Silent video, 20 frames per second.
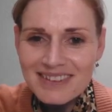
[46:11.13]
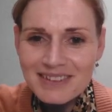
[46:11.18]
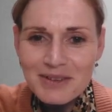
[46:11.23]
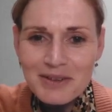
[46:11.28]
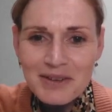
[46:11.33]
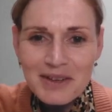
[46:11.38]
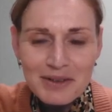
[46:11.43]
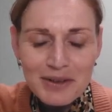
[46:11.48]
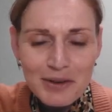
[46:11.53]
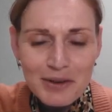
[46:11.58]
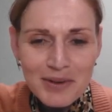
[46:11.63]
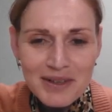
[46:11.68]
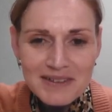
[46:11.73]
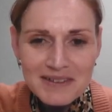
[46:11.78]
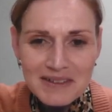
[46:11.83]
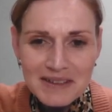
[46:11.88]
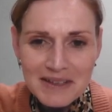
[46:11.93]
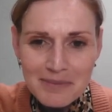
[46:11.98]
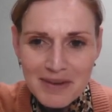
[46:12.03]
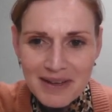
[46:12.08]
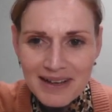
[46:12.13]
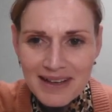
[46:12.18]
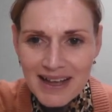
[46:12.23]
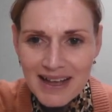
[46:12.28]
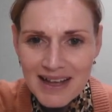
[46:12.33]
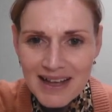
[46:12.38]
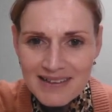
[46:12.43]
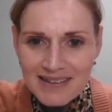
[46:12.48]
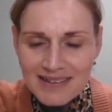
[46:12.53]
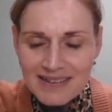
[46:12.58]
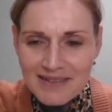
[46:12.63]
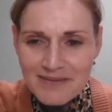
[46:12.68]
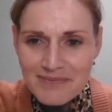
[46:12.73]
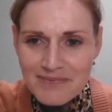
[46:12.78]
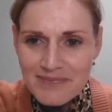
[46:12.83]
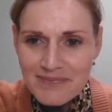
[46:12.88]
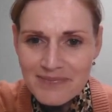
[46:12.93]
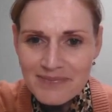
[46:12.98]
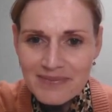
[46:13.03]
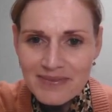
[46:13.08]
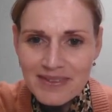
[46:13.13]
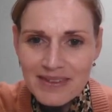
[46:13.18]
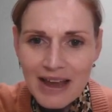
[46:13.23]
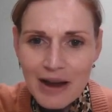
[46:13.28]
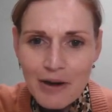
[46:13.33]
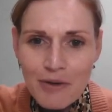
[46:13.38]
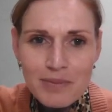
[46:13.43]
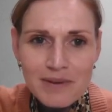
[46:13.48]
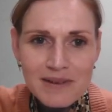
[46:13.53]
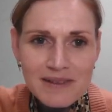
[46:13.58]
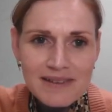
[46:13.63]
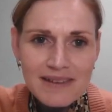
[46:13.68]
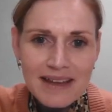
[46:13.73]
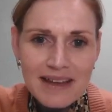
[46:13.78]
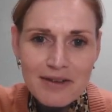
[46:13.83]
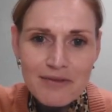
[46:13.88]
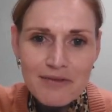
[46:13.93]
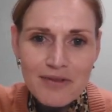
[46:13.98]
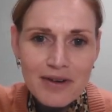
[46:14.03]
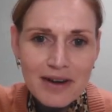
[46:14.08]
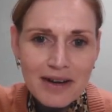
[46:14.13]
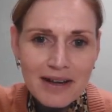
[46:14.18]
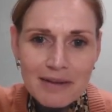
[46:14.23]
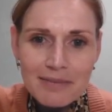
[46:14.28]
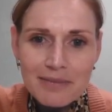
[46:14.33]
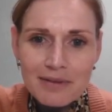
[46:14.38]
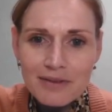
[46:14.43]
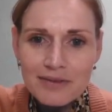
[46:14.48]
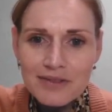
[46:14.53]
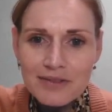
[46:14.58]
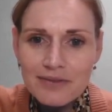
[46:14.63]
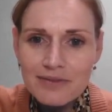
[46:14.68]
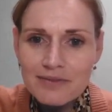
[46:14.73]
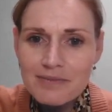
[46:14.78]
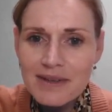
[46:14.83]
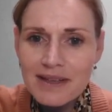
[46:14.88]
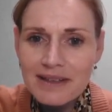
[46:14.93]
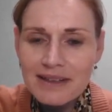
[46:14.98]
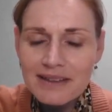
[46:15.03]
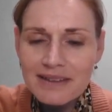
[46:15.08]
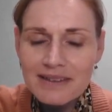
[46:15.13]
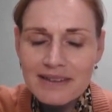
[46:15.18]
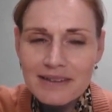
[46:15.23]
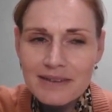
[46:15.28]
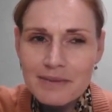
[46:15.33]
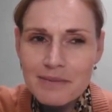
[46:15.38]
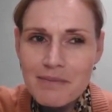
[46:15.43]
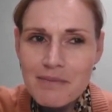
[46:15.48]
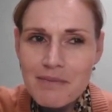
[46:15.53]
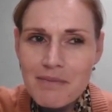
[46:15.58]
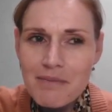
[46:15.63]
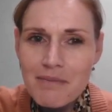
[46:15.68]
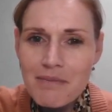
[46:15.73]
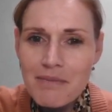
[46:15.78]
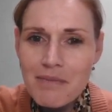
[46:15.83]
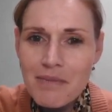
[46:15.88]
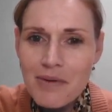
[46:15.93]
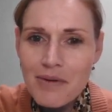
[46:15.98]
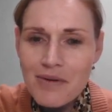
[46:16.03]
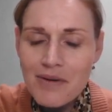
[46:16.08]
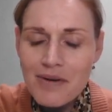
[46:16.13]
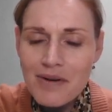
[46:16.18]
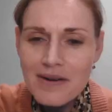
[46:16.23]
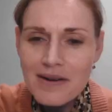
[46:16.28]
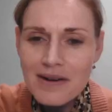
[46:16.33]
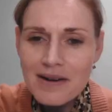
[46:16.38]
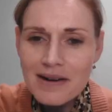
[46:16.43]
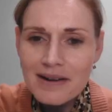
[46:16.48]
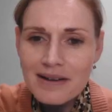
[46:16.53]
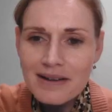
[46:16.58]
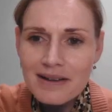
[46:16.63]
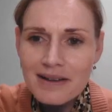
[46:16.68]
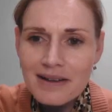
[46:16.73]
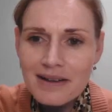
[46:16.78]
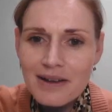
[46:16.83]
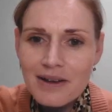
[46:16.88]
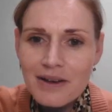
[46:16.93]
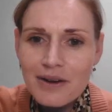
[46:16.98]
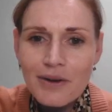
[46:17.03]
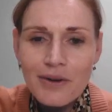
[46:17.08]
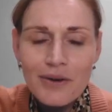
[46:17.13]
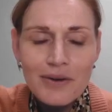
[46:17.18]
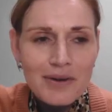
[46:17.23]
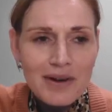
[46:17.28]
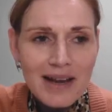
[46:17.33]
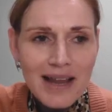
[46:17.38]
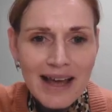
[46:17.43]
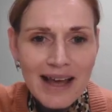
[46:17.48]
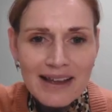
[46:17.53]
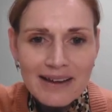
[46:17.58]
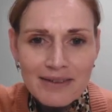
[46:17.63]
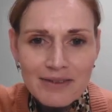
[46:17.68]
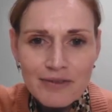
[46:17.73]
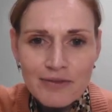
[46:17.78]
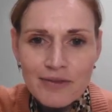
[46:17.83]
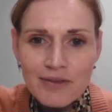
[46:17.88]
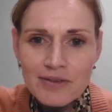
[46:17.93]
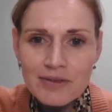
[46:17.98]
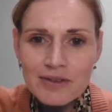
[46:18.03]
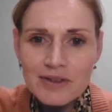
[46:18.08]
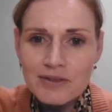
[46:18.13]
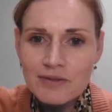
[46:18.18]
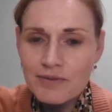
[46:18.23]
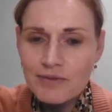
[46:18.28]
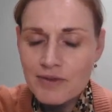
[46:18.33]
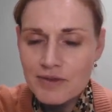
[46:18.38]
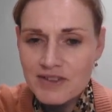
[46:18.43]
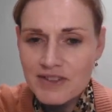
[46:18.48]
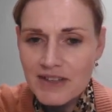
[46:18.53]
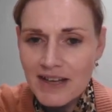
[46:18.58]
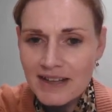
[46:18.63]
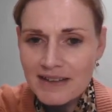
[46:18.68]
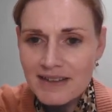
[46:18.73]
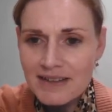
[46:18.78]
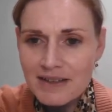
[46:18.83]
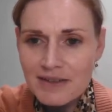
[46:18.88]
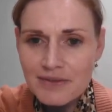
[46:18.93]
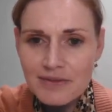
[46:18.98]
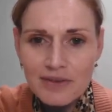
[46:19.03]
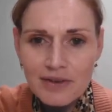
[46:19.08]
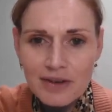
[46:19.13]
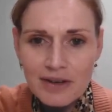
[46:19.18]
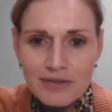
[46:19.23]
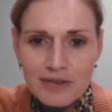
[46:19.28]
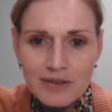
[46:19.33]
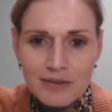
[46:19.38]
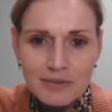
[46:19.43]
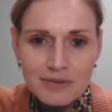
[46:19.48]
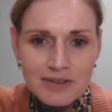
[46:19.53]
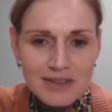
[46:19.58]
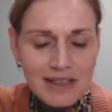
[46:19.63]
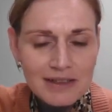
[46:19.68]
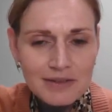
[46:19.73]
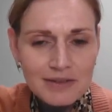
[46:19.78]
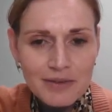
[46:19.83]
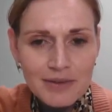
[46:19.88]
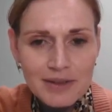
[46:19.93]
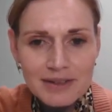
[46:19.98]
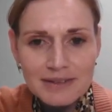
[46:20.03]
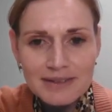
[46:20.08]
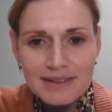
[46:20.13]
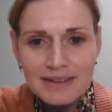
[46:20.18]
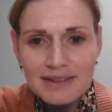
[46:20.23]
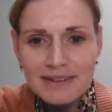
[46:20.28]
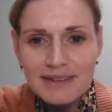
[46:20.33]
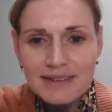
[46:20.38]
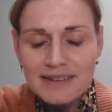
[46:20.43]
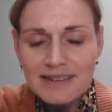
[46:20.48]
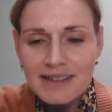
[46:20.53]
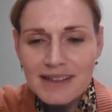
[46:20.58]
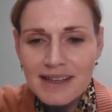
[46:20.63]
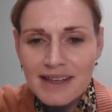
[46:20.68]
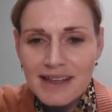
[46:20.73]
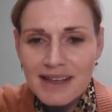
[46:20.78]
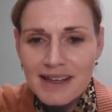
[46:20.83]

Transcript: You can always email us. I will be staying for a couple of minutes more online for chatting if you have some chat questions.